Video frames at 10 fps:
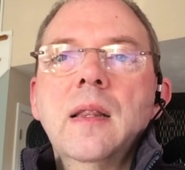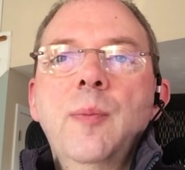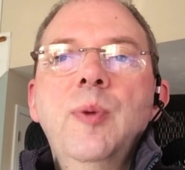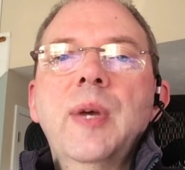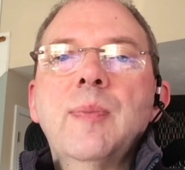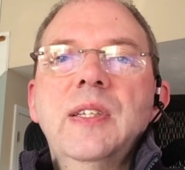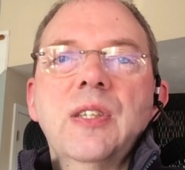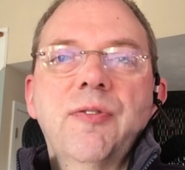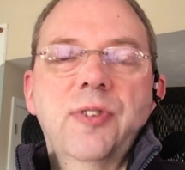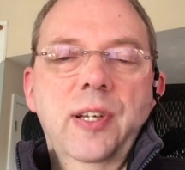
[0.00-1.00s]
Let me make
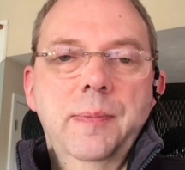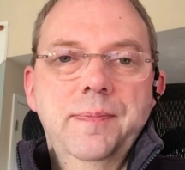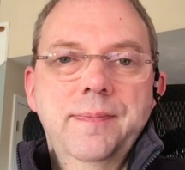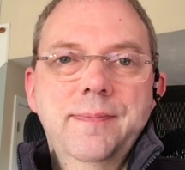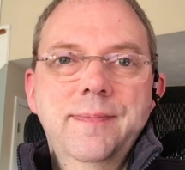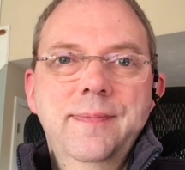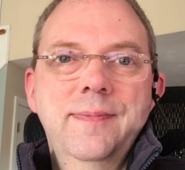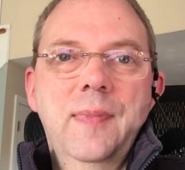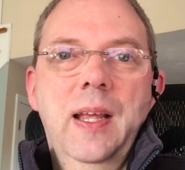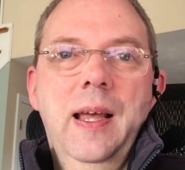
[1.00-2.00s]
myself clear.
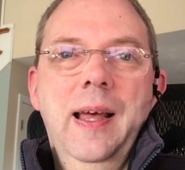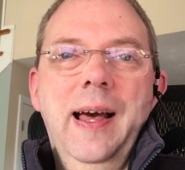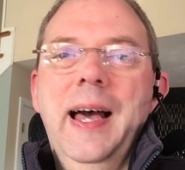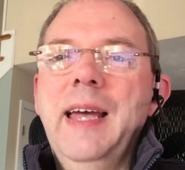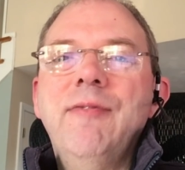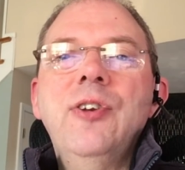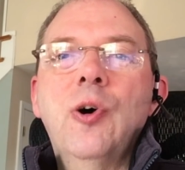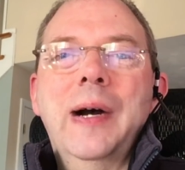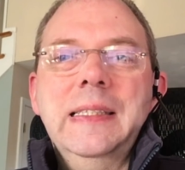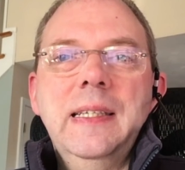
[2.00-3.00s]
I have
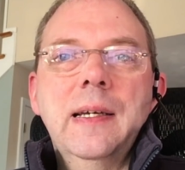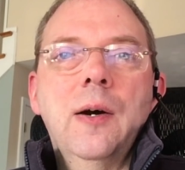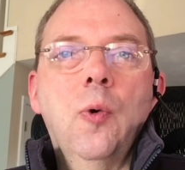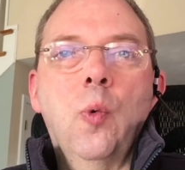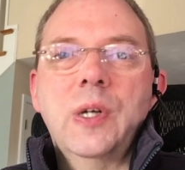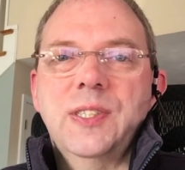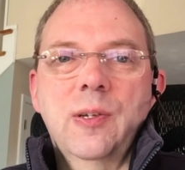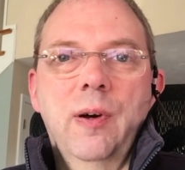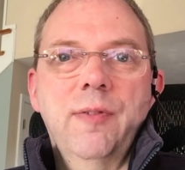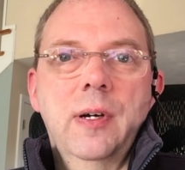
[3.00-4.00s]
no idea
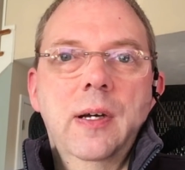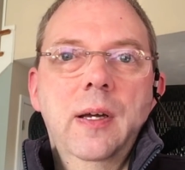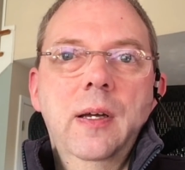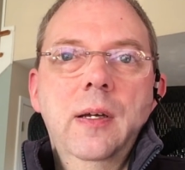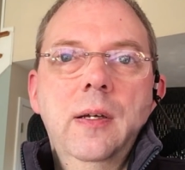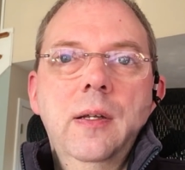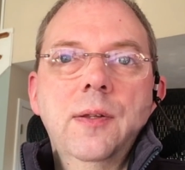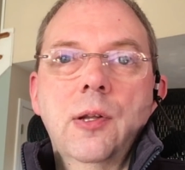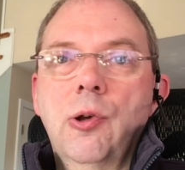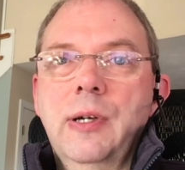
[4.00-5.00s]
whatsoever.
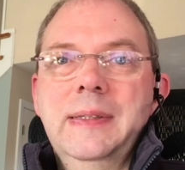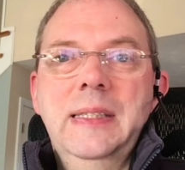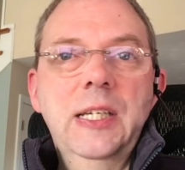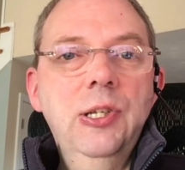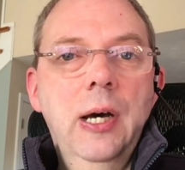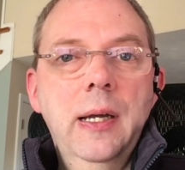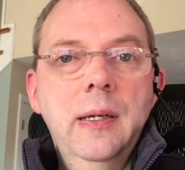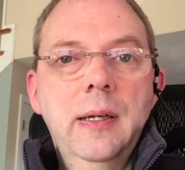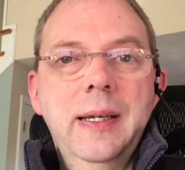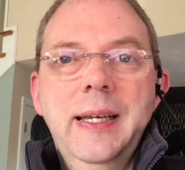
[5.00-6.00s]
The Lord did
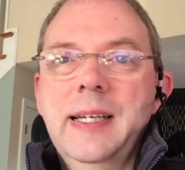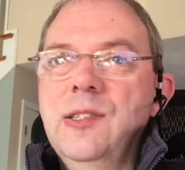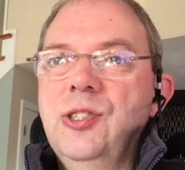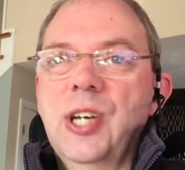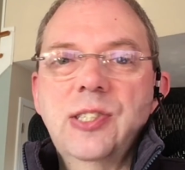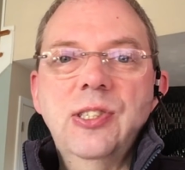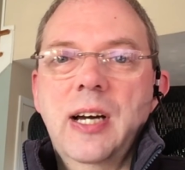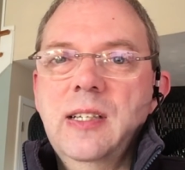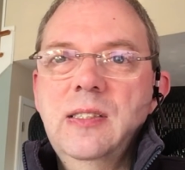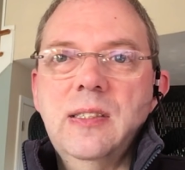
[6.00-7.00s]
not and does
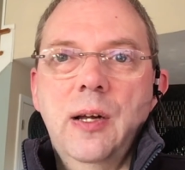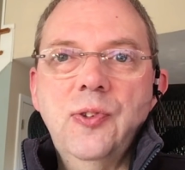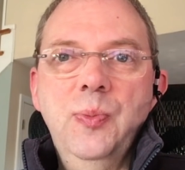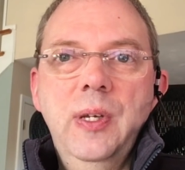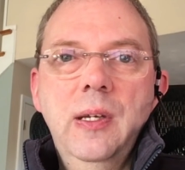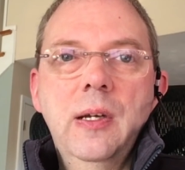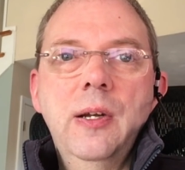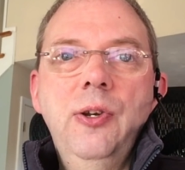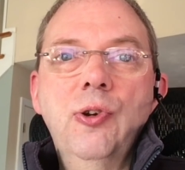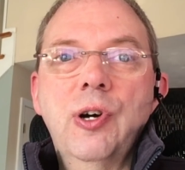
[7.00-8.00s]
not consult me,
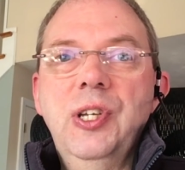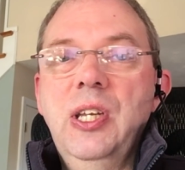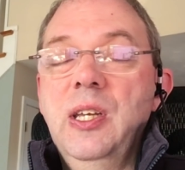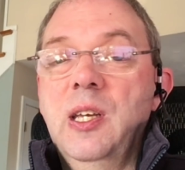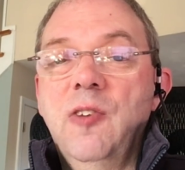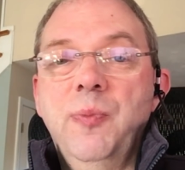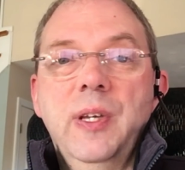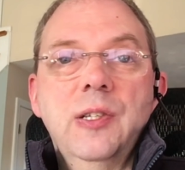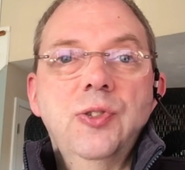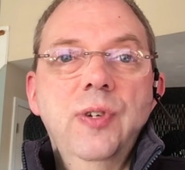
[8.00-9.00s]
nor did he give
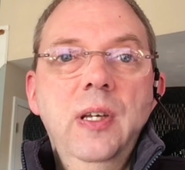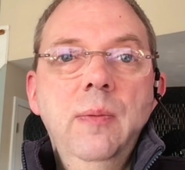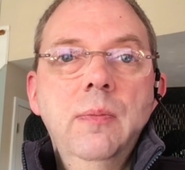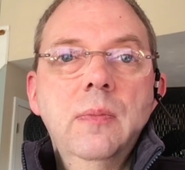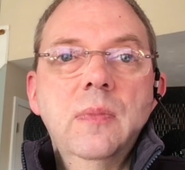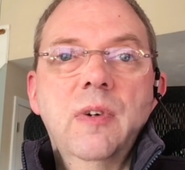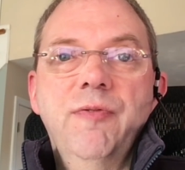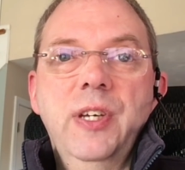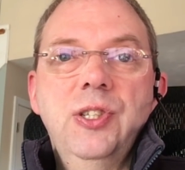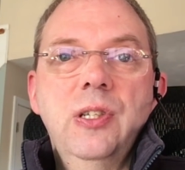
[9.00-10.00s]
me a dream, a
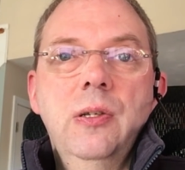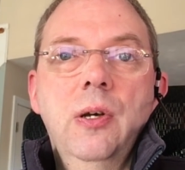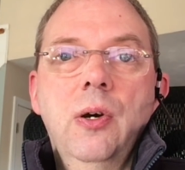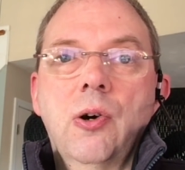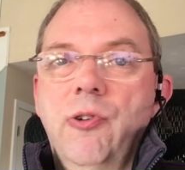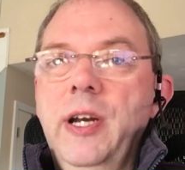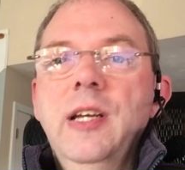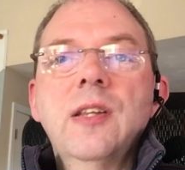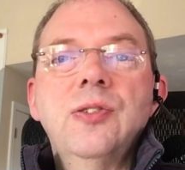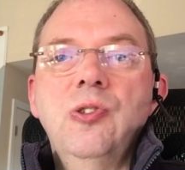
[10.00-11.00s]
vision, or
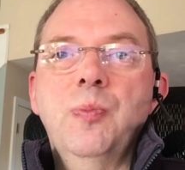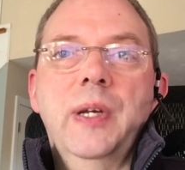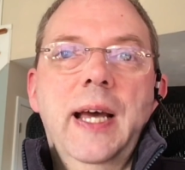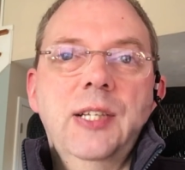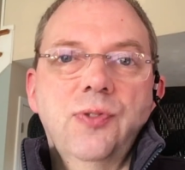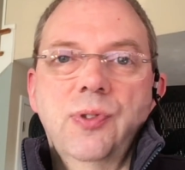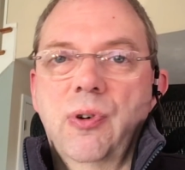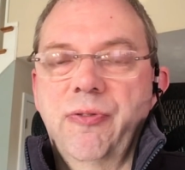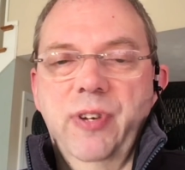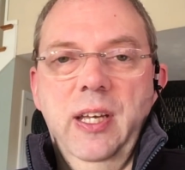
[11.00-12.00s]
any other supernatural
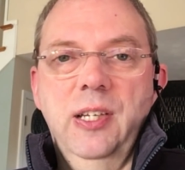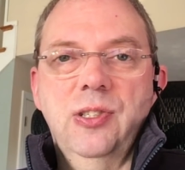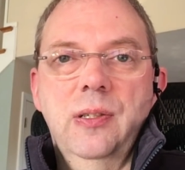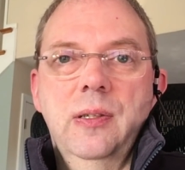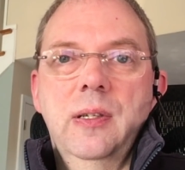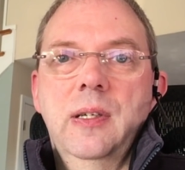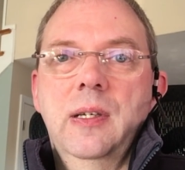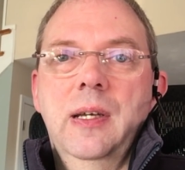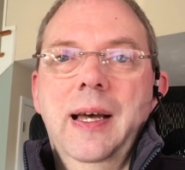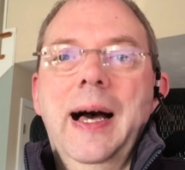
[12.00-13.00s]
notification.
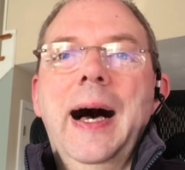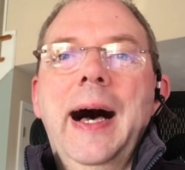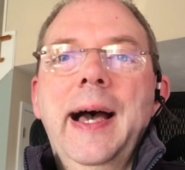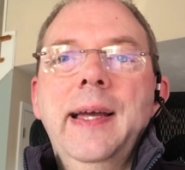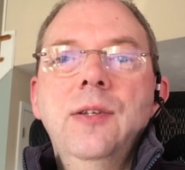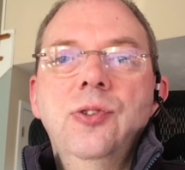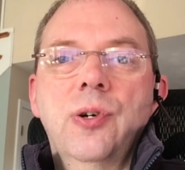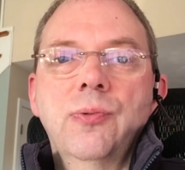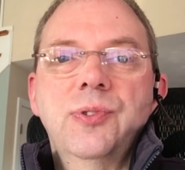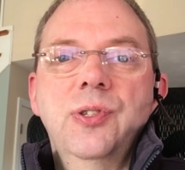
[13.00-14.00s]
I
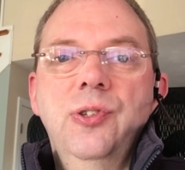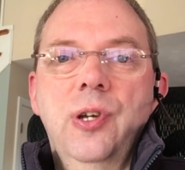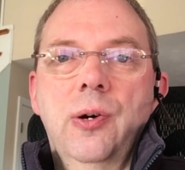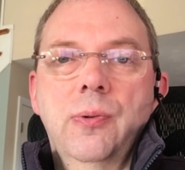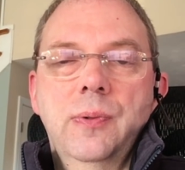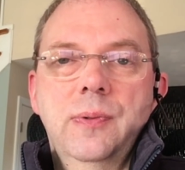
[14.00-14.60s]
don't know.